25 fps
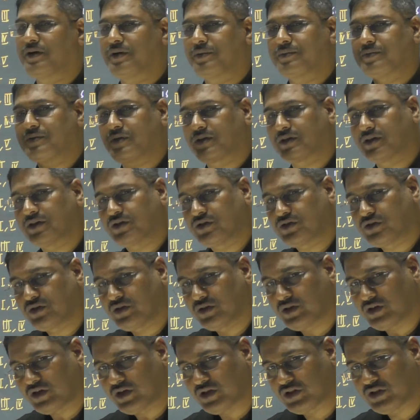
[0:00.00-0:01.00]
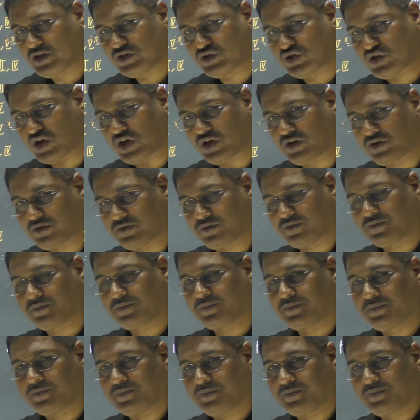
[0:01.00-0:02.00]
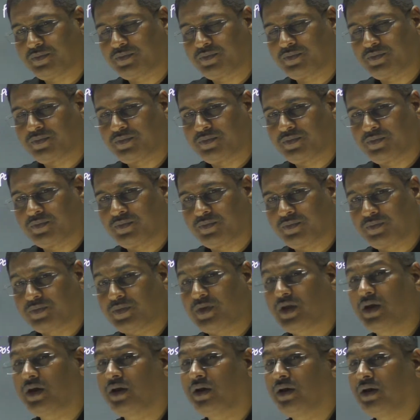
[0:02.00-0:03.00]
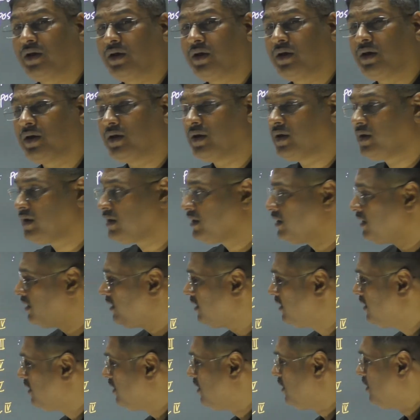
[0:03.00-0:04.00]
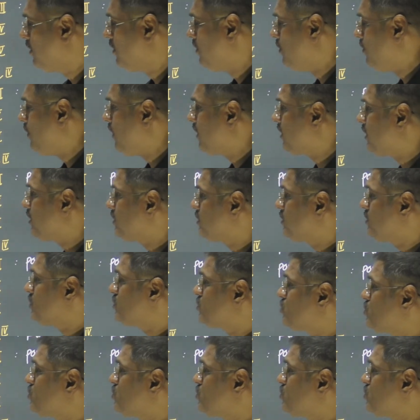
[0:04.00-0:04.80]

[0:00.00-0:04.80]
atoms are in the chain. Then, what are these